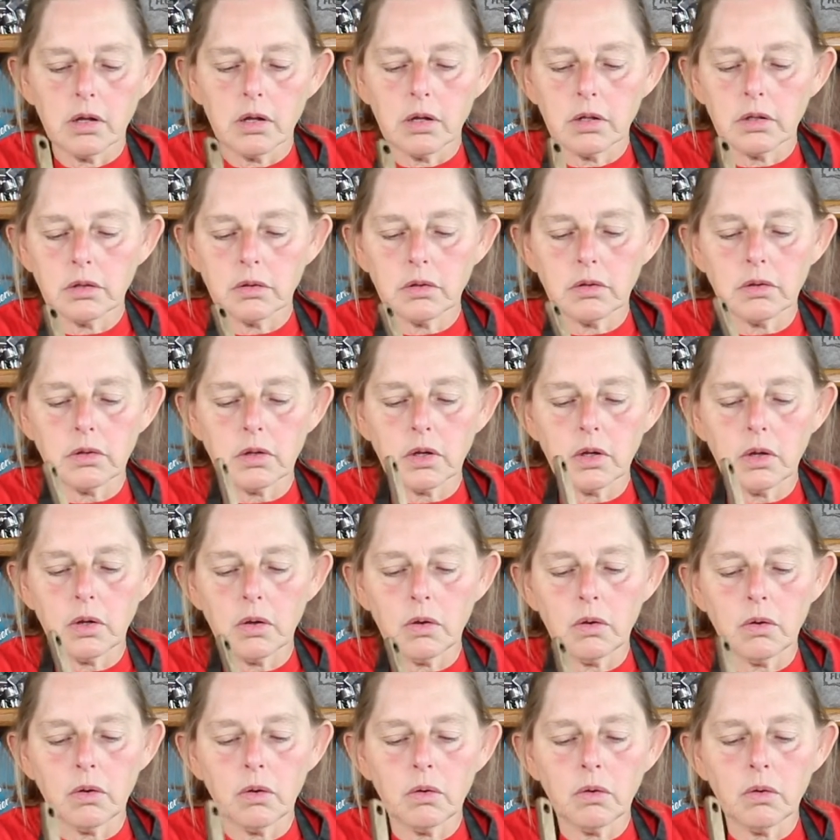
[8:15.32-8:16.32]

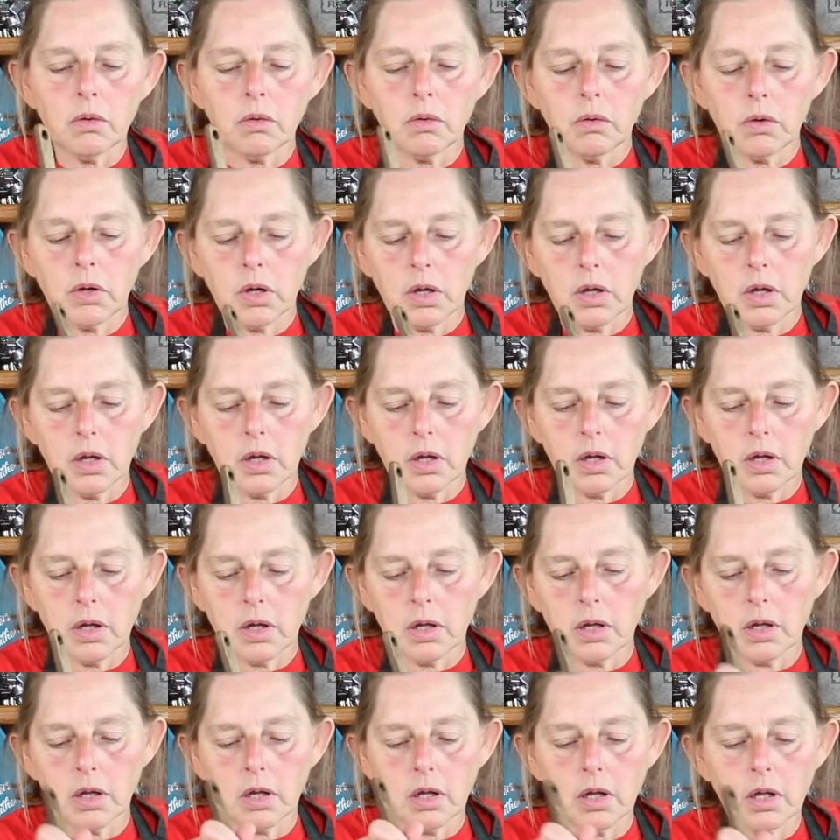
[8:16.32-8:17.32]
So
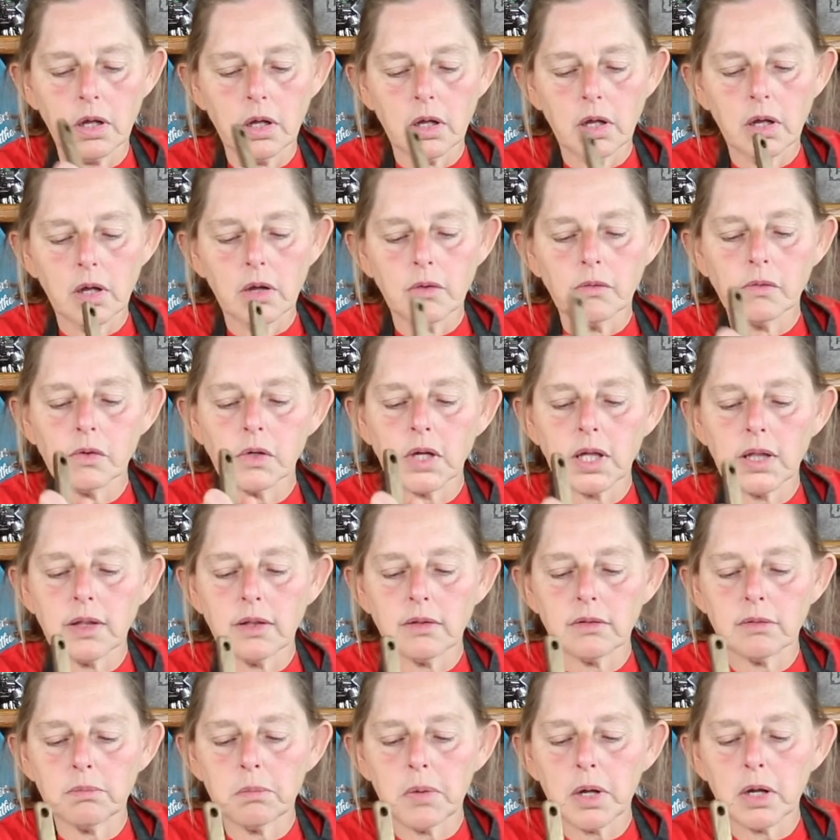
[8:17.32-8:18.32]
we'll get
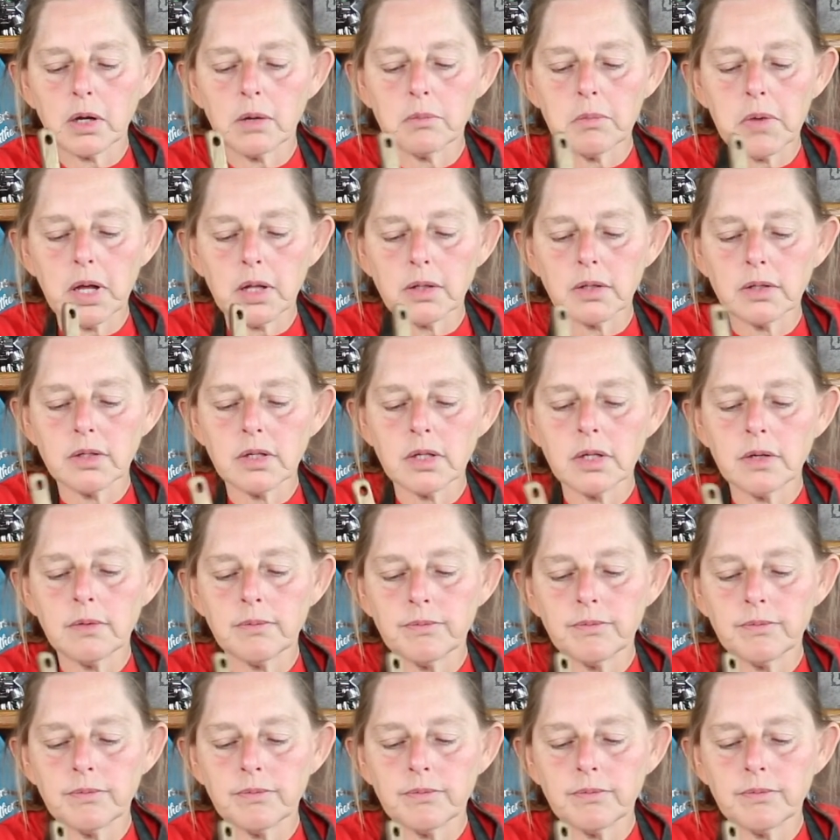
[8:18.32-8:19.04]
this butter melted.